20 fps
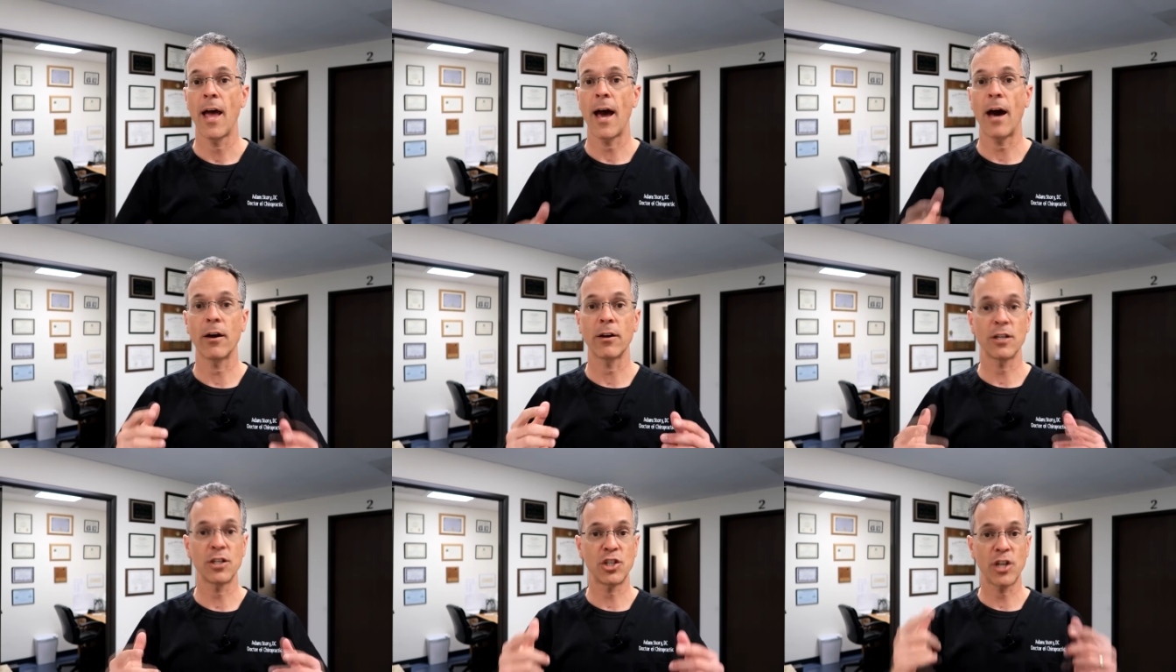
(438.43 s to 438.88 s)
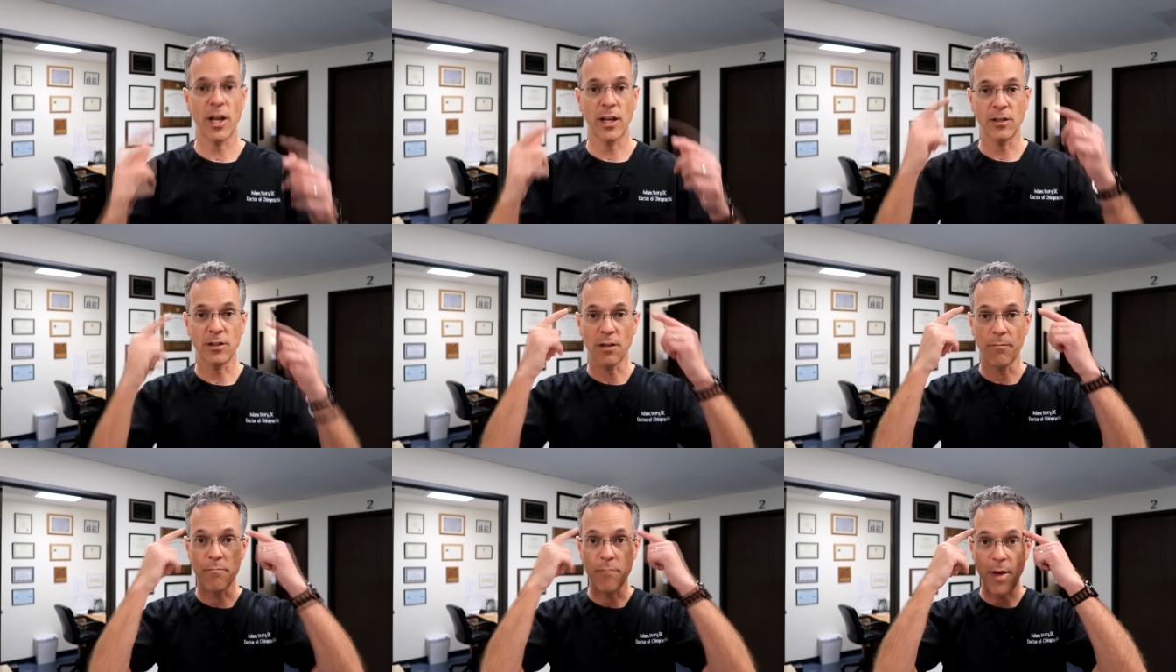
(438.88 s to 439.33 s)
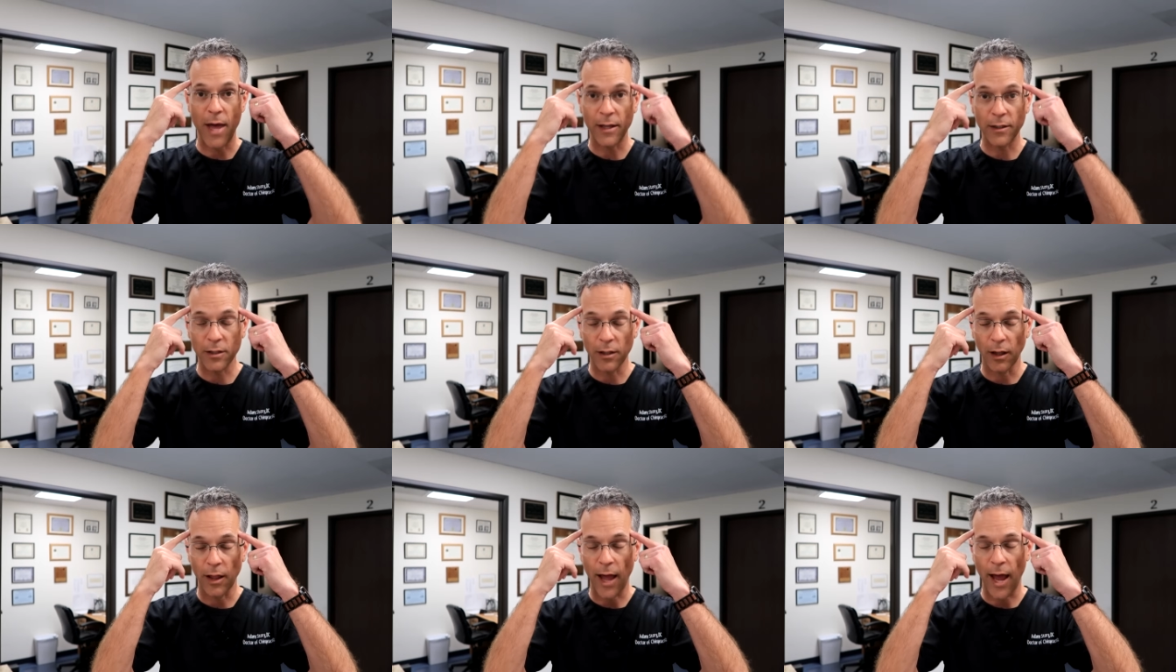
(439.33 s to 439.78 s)
how to change the
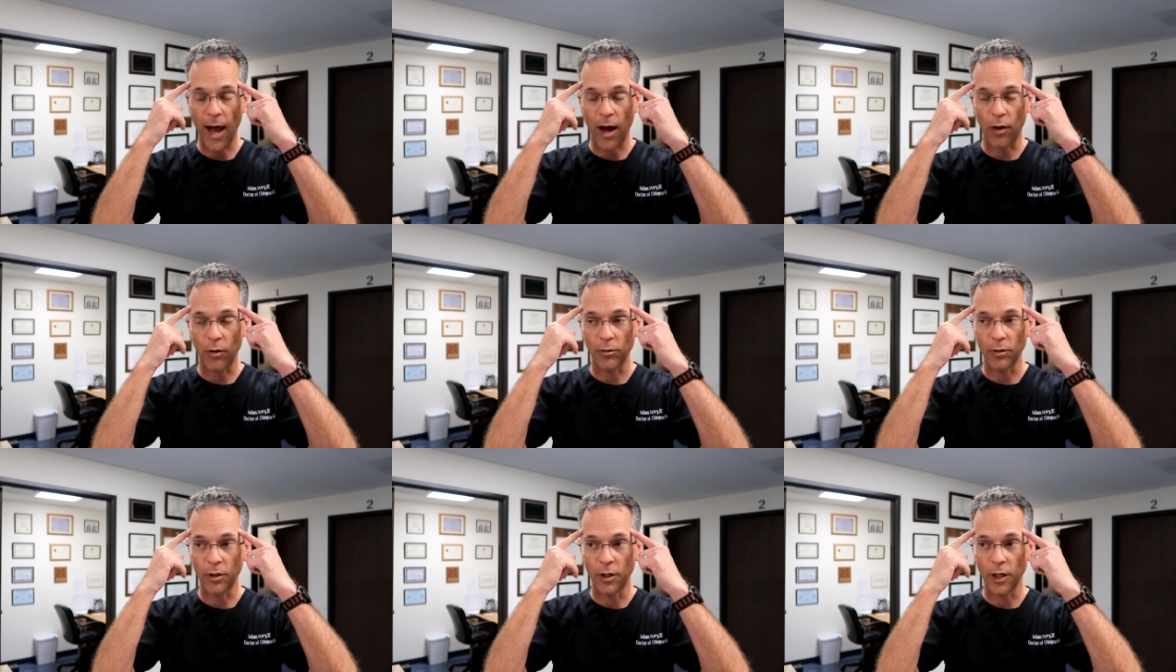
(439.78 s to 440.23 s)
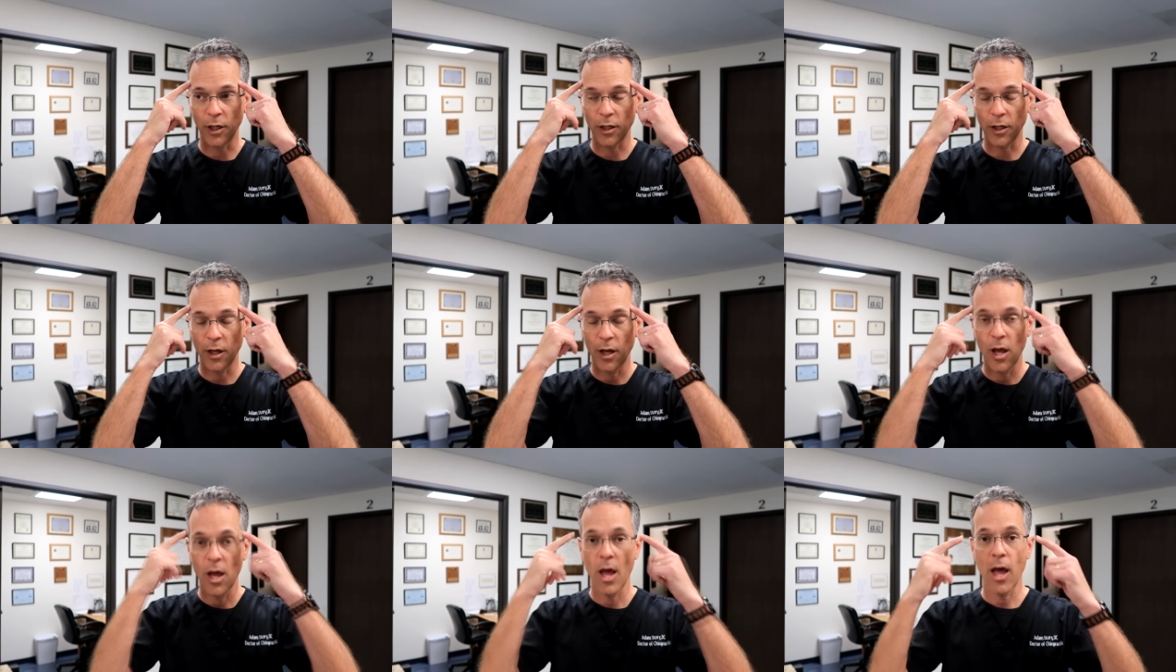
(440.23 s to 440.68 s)
mental outlook,